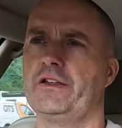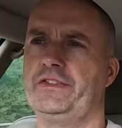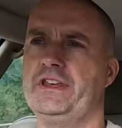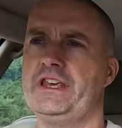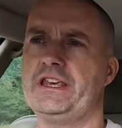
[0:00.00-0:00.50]

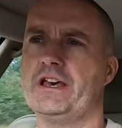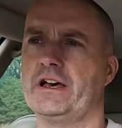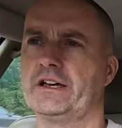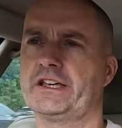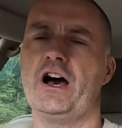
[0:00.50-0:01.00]

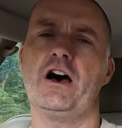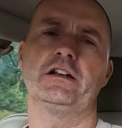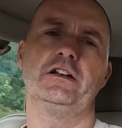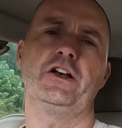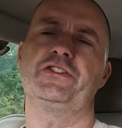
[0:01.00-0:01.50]
the car
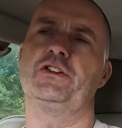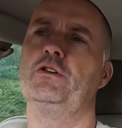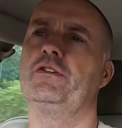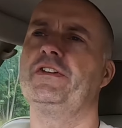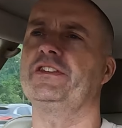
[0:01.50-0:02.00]
had lost
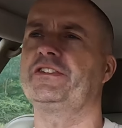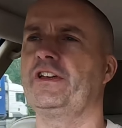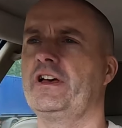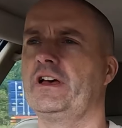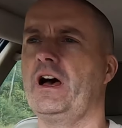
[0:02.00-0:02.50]
all of its
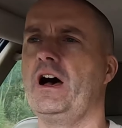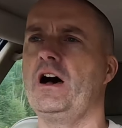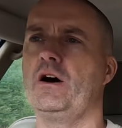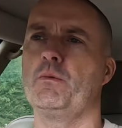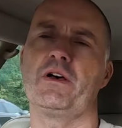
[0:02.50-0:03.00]

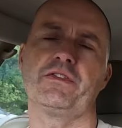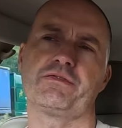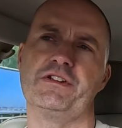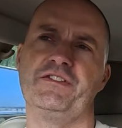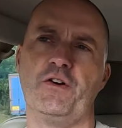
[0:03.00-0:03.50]

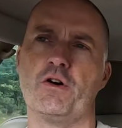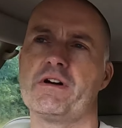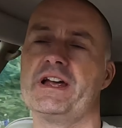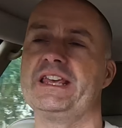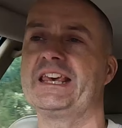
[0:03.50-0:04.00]

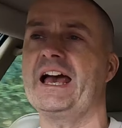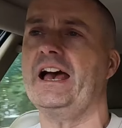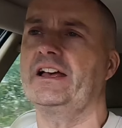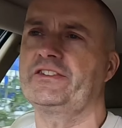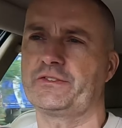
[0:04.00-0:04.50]
R134A
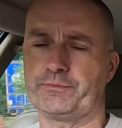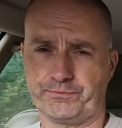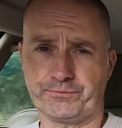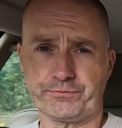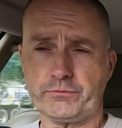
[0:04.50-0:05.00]
gas
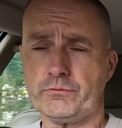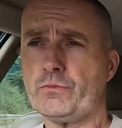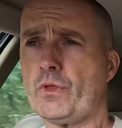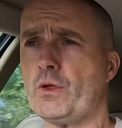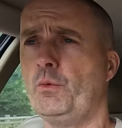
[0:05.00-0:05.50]

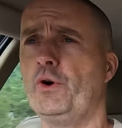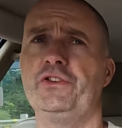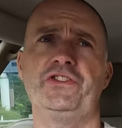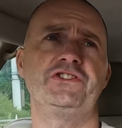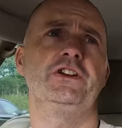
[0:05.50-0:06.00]

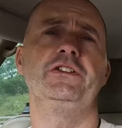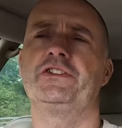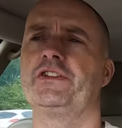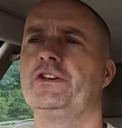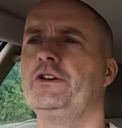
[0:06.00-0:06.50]
was due
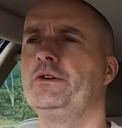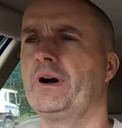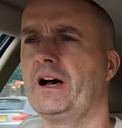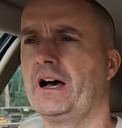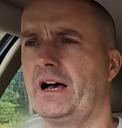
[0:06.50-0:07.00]
to
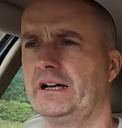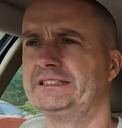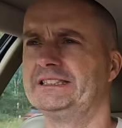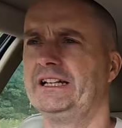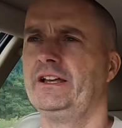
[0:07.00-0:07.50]

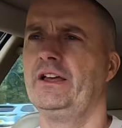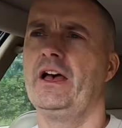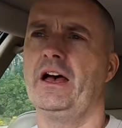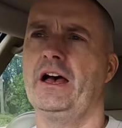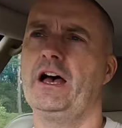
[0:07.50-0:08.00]

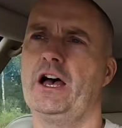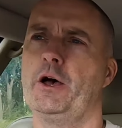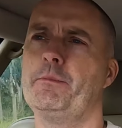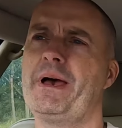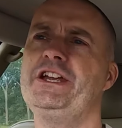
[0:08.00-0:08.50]

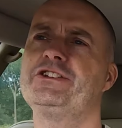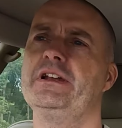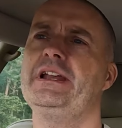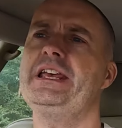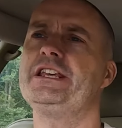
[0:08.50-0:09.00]
a major
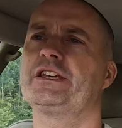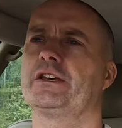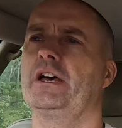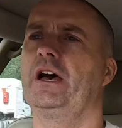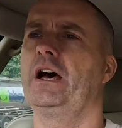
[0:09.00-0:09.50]
leak
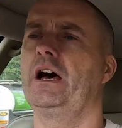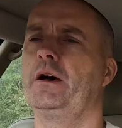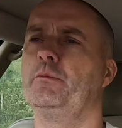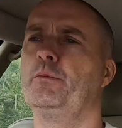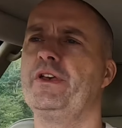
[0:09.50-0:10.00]

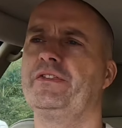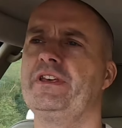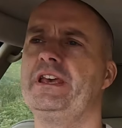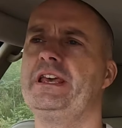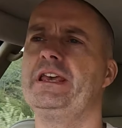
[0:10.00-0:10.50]
with
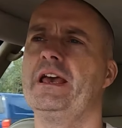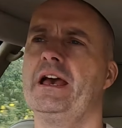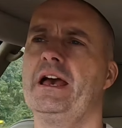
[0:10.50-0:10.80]
the